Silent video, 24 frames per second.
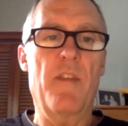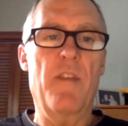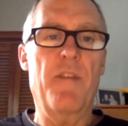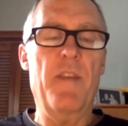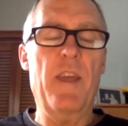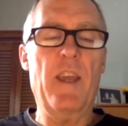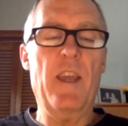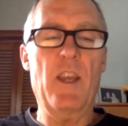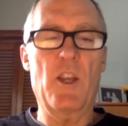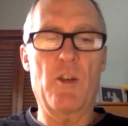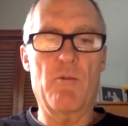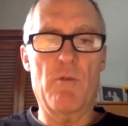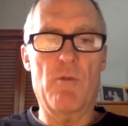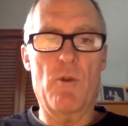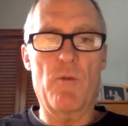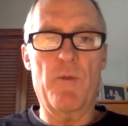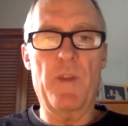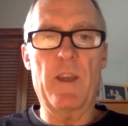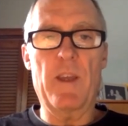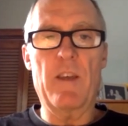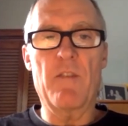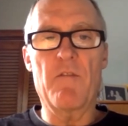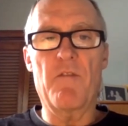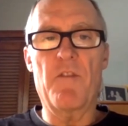they can go out and
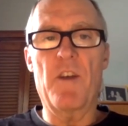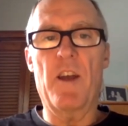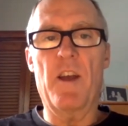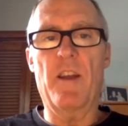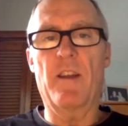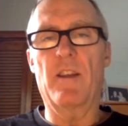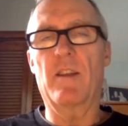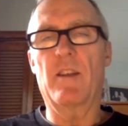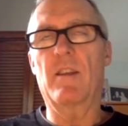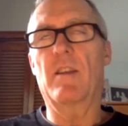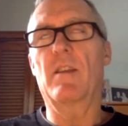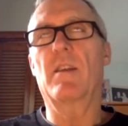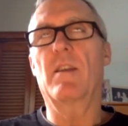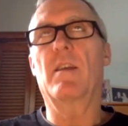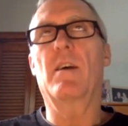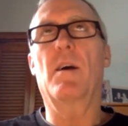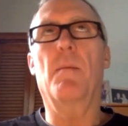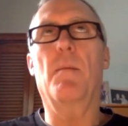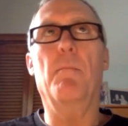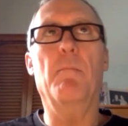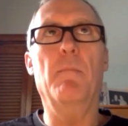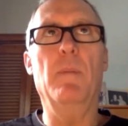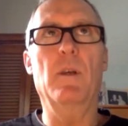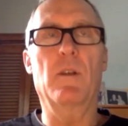they can find it in a
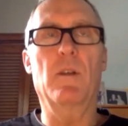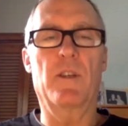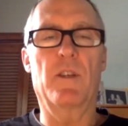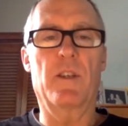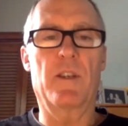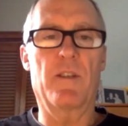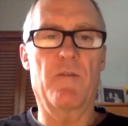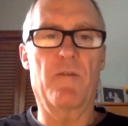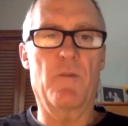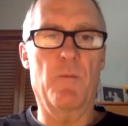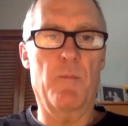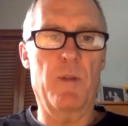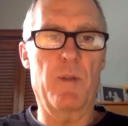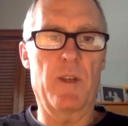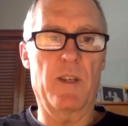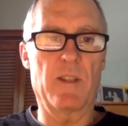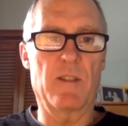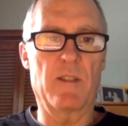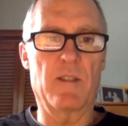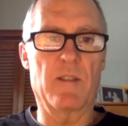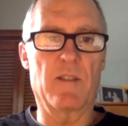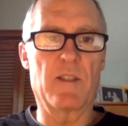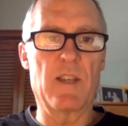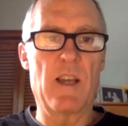million different
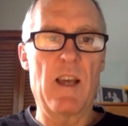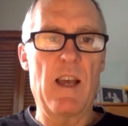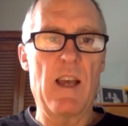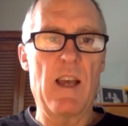places,